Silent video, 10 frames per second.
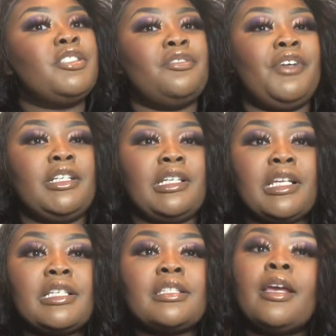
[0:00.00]
Javon
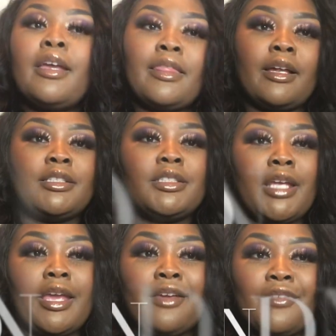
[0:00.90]
Denise. That is
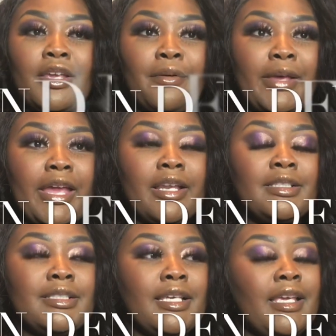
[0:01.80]

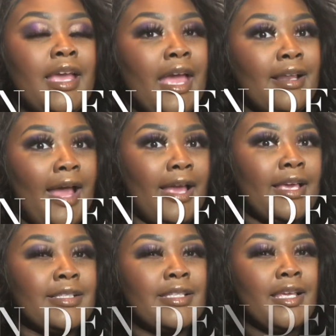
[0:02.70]

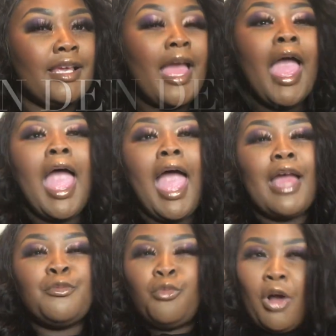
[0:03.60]
JAVONDENISE,
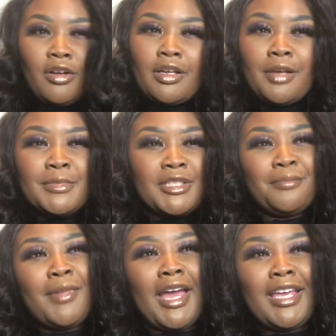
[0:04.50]
and welcome to
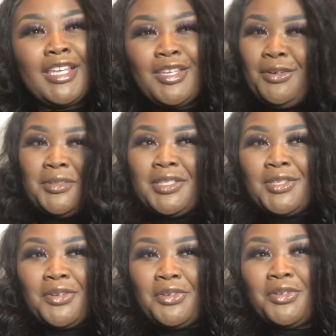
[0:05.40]
my
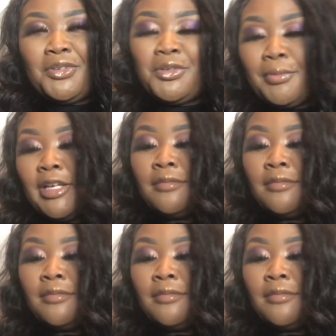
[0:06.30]
YouTube.